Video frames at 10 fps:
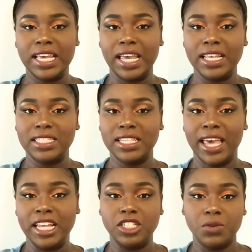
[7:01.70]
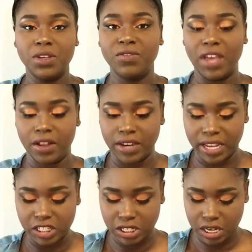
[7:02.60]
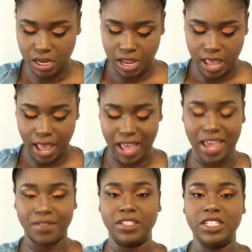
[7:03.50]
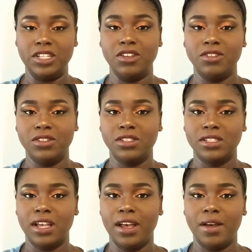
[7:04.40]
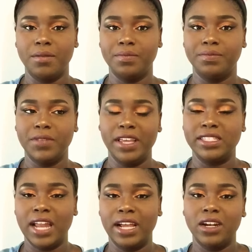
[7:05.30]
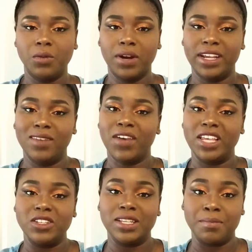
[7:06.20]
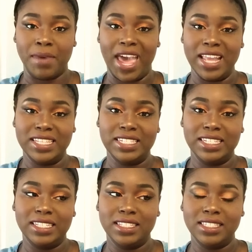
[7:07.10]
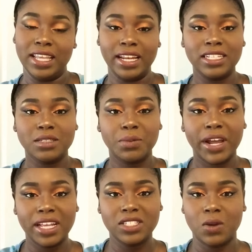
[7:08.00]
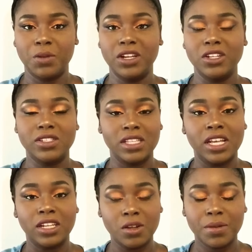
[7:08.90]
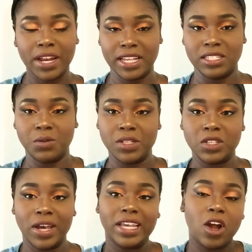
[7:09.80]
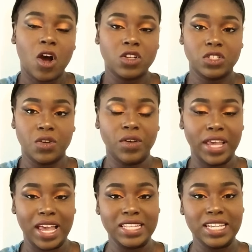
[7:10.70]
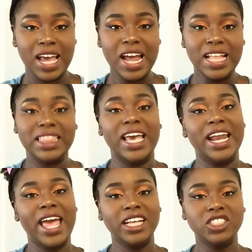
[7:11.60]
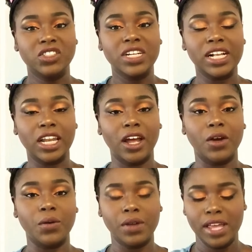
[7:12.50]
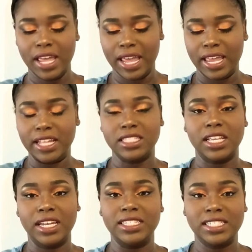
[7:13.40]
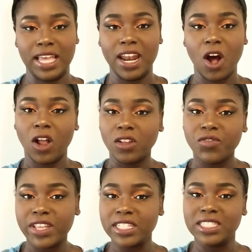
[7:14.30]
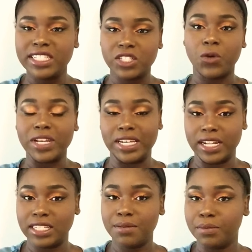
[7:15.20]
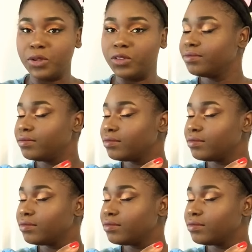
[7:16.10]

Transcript: is a dewy foundation, I have to use, it's not going to work if I use a matte setting spray, so I'm going to use the illuminizing one so I can also get that extra glow, and it's going to set all of this so it doesn't move.